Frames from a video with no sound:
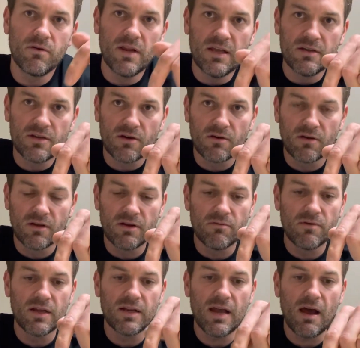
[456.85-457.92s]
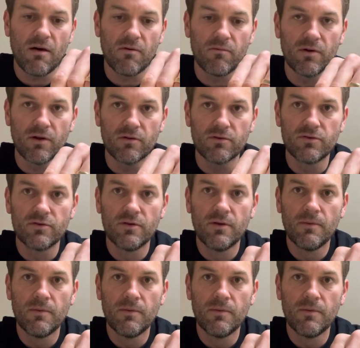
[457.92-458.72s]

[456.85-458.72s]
internally rigged outriggers,